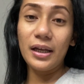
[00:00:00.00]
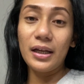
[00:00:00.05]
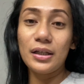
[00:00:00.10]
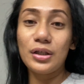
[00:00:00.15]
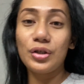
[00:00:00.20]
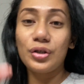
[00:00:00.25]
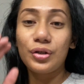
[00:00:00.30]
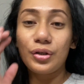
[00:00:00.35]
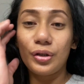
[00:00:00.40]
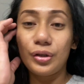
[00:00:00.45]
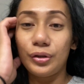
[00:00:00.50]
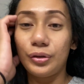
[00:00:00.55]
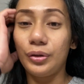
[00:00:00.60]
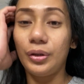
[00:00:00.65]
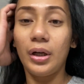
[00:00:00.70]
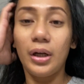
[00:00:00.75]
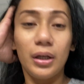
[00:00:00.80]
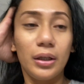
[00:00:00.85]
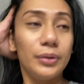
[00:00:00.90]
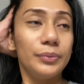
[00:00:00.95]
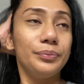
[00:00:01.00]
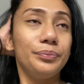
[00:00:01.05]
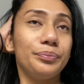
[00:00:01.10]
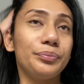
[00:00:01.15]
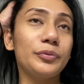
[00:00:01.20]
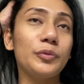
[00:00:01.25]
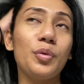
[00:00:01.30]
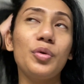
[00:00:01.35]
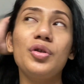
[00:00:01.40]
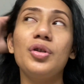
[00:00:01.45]
And so, um,
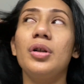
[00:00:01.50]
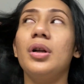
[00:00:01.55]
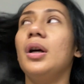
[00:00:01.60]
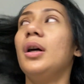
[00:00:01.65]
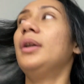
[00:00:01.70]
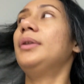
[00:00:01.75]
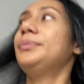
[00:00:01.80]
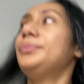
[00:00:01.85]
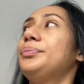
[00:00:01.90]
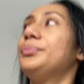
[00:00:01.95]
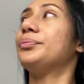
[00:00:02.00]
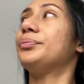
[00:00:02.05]
what you call them?